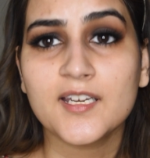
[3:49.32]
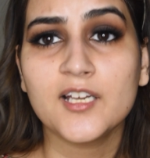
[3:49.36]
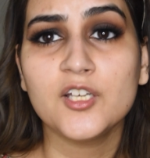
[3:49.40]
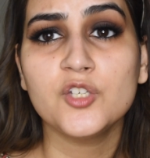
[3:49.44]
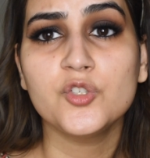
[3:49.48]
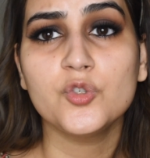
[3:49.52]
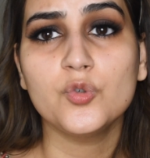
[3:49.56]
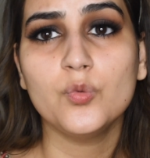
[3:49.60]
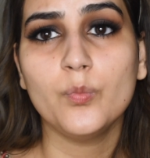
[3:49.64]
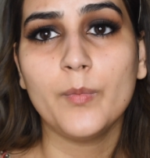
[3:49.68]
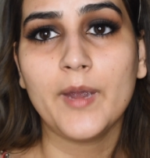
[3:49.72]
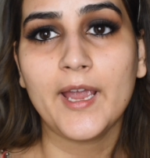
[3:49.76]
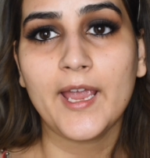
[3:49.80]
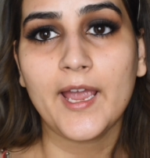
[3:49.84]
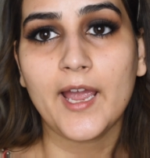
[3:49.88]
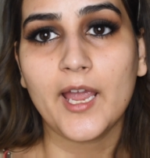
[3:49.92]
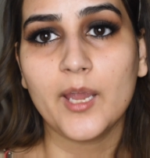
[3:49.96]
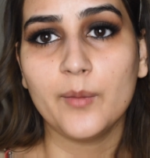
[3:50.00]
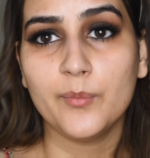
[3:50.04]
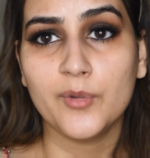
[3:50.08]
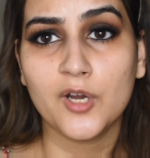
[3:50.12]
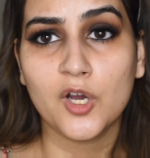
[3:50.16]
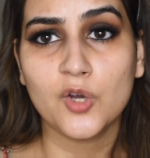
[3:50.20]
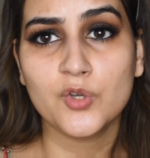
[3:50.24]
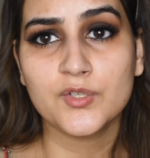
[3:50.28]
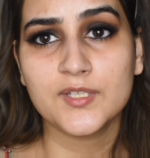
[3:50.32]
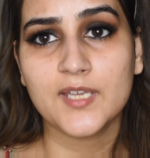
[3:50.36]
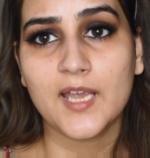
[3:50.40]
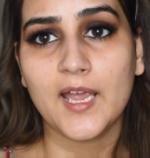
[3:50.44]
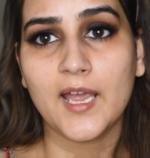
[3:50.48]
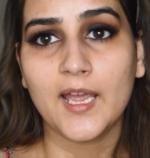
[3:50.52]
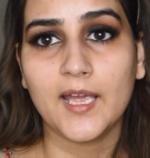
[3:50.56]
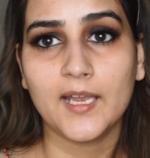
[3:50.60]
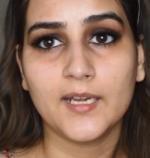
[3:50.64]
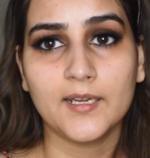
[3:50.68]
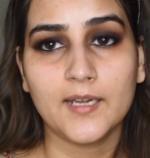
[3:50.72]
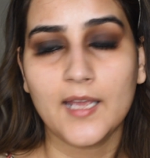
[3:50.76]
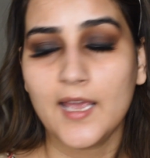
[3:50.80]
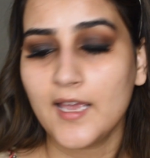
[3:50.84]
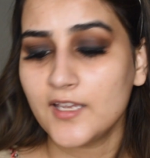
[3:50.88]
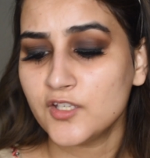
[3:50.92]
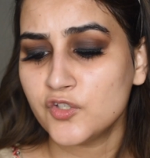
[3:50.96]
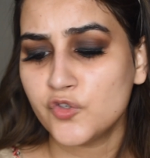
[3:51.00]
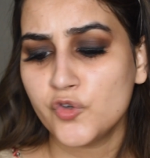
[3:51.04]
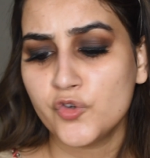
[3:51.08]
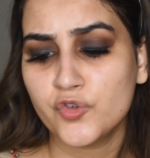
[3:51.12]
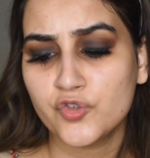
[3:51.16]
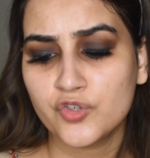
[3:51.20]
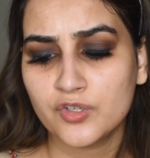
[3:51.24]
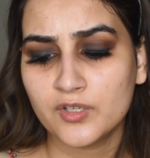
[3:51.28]
I'll do my eyebrows, and as
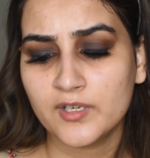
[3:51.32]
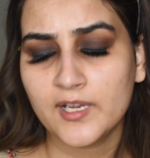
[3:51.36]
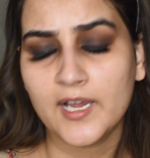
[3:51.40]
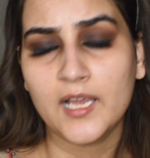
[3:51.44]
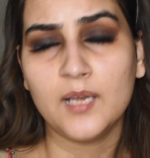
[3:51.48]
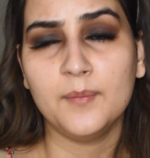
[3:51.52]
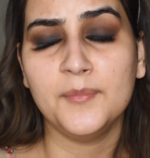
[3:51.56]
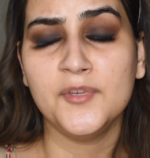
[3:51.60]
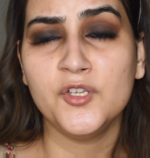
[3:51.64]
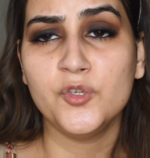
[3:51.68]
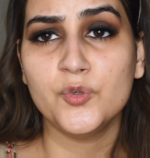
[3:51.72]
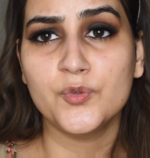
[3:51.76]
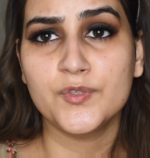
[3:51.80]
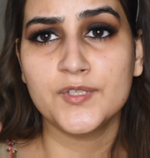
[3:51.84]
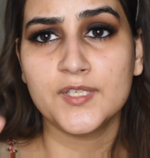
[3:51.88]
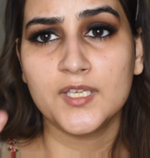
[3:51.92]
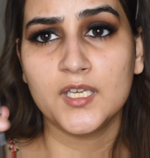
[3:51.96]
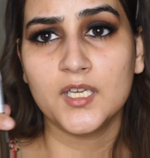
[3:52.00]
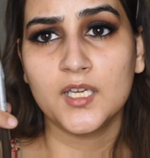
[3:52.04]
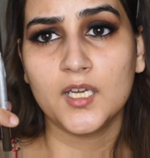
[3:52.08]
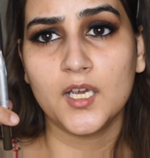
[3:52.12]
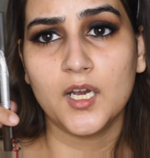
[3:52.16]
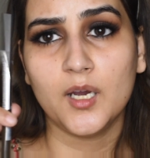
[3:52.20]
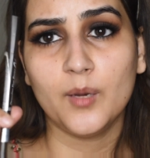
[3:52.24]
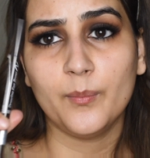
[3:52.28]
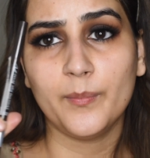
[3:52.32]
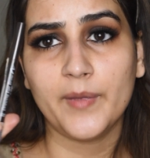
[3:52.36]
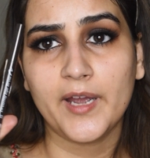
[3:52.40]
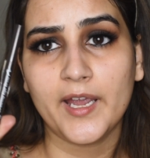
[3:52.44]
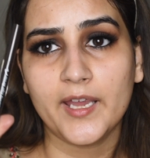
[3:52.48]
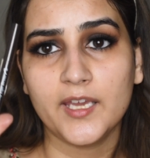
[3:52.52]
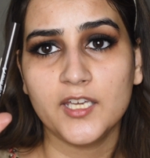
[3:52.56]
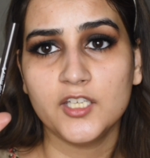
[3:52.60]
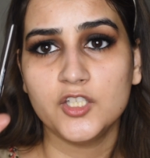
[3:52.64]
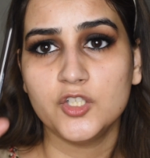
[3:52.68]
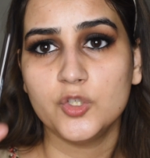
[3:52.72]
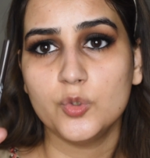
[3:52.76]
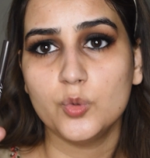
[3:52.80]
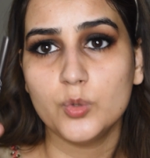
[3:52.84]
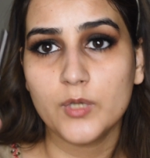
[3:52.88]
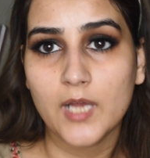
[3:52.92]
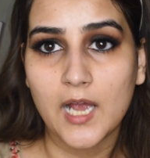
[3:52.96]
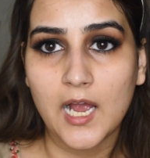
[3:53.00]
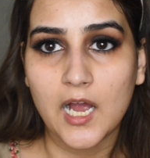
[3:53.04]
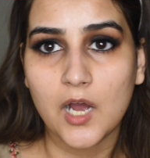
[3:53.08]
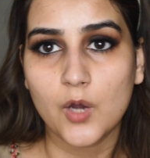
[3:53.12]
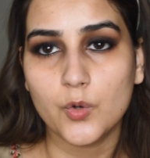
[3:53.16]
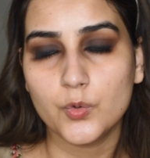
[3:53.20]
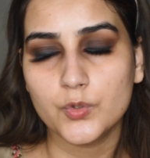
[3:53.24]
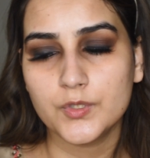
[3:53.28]
usual I'll be using my Etude
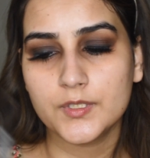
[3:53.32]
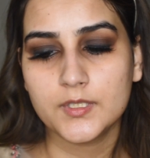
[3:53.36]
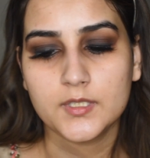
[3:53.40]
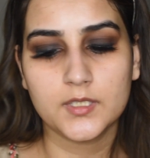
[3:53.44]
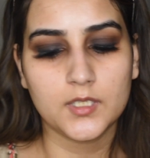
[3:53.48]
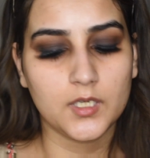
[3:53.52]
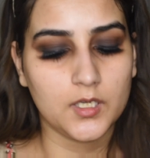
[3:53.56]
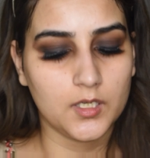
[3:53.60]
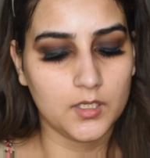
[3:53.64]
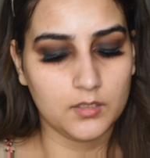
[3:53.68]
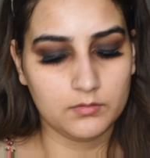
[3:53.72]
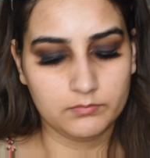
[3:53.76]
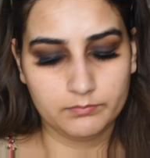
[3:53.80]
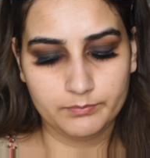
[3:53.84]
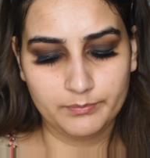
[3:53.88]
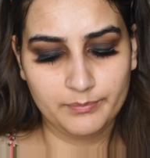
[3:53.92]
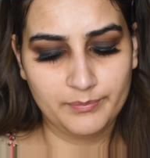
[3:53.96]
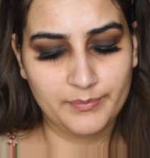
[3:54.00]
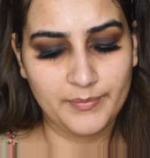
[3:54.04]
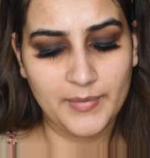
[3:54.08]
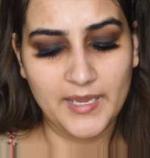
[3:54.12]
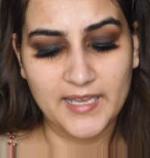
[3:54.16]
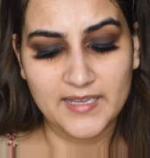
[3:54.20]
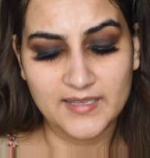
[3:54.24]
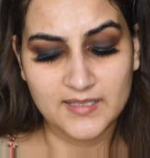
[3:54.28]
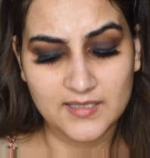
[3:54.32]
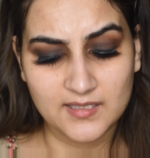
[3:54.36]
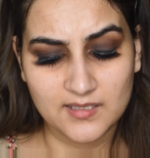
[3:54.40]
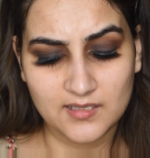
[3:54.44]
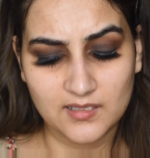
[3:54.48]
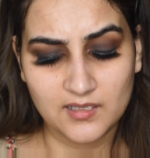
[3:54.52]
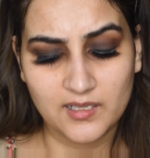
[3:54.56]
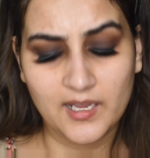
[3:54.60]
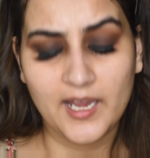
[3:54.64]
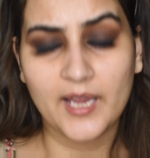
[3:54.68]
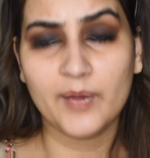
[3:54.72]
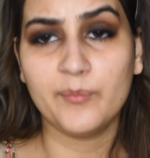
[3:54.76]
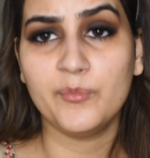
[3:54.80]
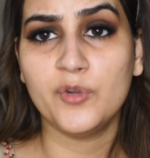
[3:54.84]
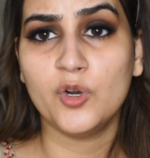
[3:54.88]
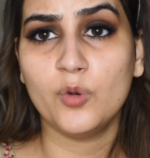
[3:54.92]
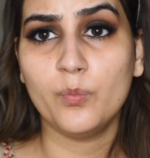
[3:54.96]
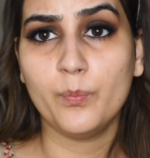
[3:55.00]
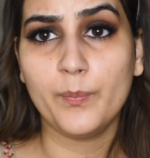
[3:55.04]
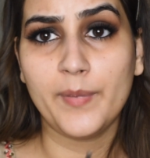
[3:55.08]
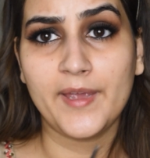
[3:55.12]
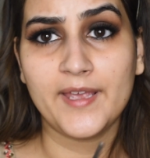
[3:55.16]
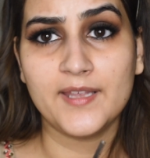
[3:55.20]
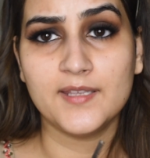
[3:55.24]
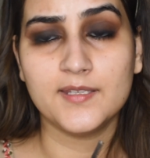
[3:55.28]
House eyebrow
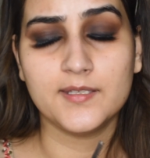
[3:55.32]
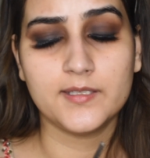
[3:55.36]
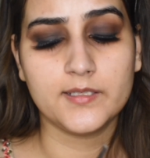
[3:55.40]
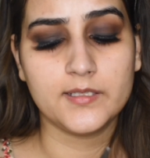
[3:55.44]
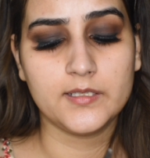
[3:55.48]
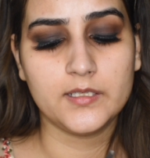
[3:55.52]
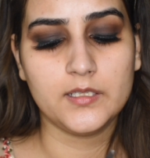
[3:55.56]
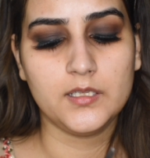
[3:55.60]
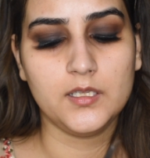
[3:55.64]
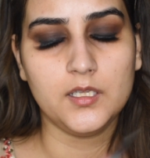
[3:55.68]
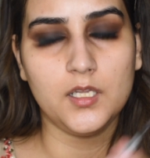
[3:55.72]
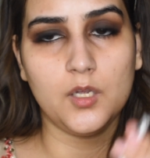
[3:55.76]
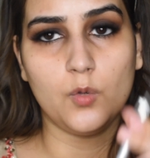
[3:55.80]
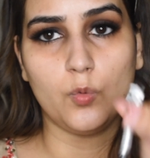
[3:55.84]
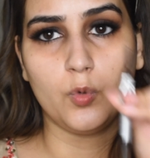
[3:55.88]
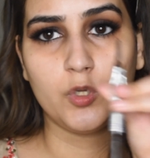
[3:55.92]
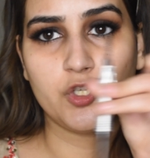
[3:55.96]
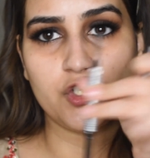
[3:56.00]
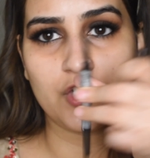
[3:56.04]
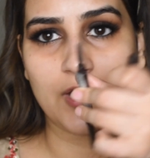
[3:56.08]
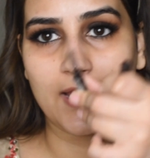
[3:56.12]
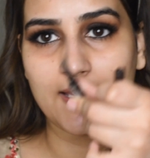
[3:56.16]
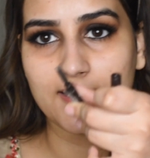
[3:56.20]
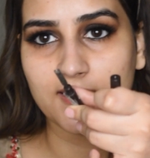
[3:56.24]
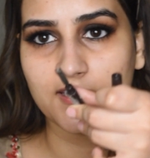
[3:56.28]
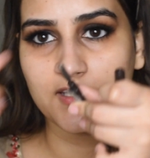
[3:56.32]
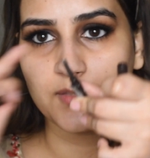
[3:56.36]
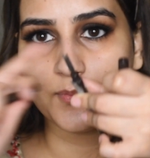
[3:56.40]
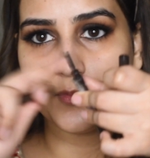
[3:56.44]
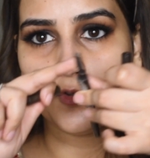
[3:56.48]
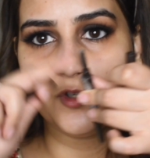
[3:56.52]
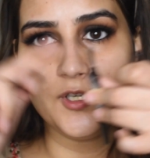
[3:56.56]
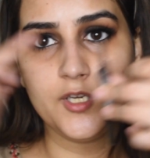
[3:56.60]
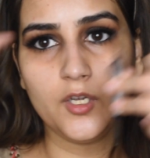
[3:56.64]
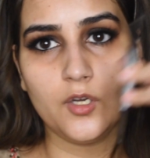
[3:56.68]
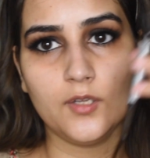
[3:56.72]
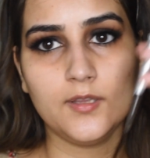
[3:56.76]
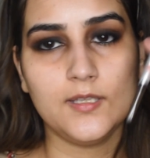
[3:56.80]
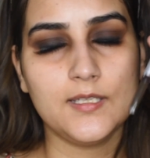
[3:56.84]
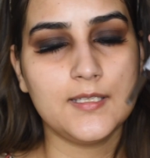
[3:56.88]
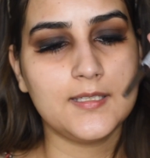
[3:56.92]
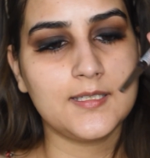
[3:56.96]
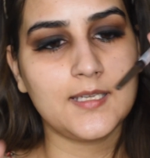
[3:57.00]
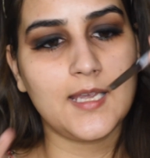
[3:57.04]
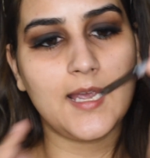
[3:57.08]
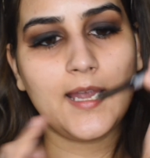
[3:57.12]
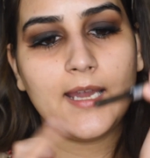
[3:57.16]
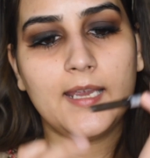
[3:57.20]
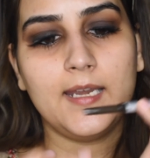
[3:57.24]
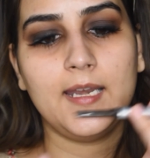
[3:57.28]
pencil, which has a spoolie on the
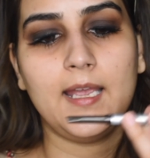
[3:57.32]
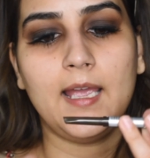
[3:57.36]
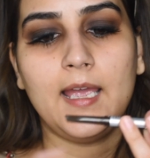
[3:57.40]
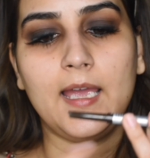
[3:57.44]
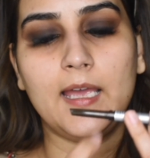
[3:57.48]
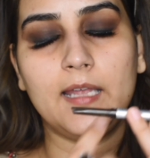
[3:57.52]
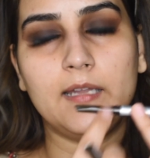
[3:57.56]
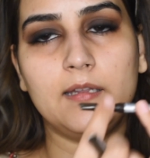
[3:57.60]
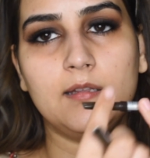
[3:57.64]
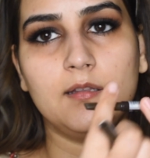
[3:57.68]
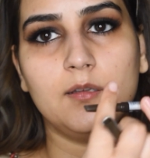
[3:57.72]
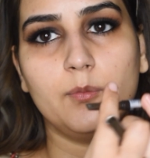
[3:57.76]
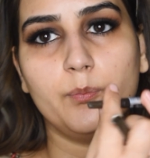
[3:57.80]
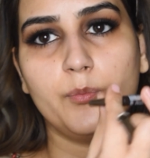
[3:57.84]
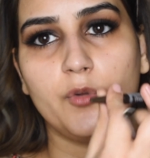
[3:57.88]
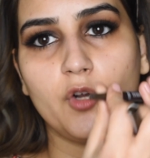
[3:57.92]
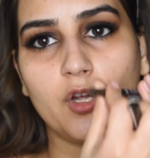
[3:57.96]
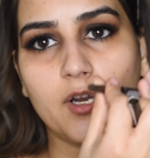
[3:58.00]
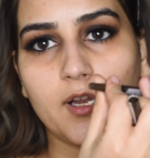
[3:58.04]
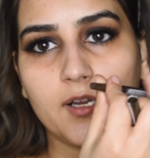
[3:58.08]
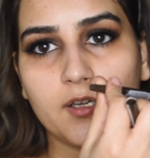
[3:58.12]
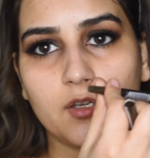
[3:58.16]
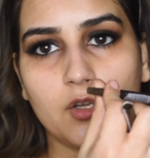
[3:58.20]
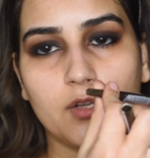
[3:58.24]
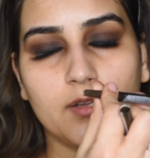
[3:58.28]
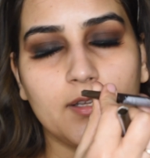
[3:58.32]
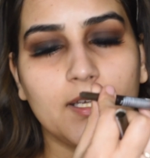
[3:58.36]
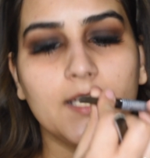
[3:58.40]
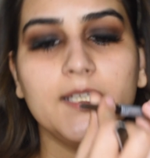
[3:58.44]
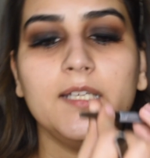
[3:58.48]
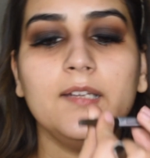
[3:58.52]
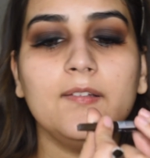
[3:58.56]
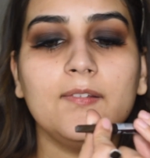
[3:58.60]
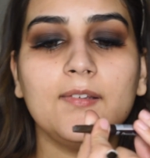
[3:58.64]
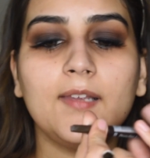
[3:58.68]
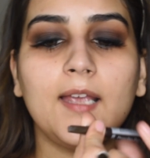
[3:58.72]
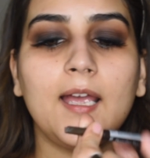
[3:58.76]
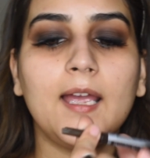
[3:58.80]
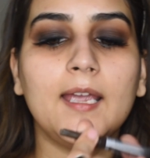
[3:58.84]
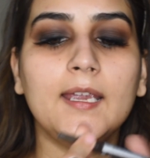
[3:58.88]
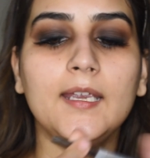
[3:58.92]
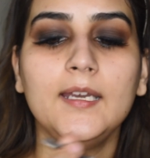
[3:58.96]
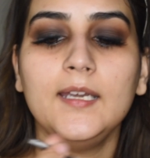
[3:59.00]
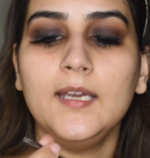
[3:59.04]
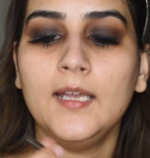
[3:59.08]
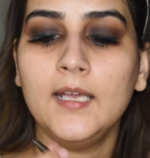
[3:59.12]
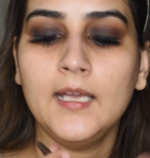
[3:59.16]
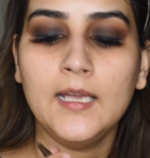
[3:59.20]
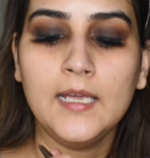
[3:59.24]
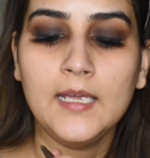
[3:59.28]
side and the product on the other side.